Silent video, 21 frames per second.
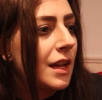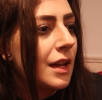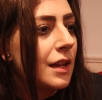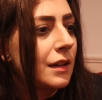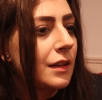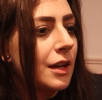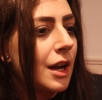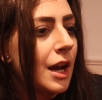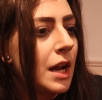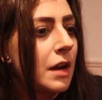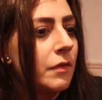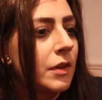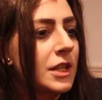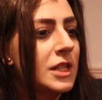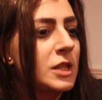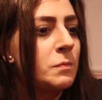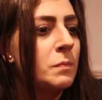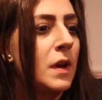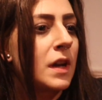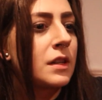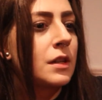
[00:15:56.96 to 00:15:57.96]
and kind of
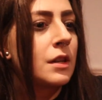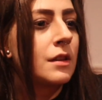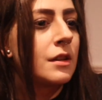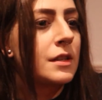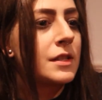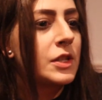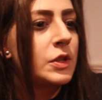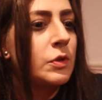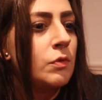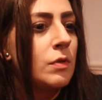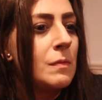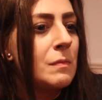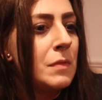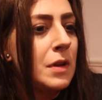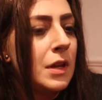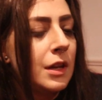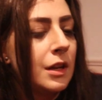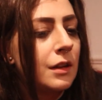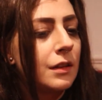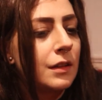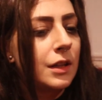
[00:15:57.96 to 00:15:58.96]
expected us to
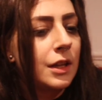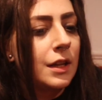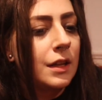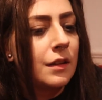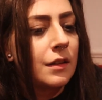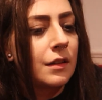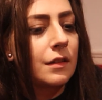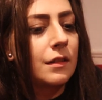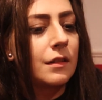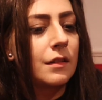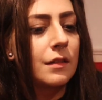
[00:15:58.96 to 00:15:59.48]
immediately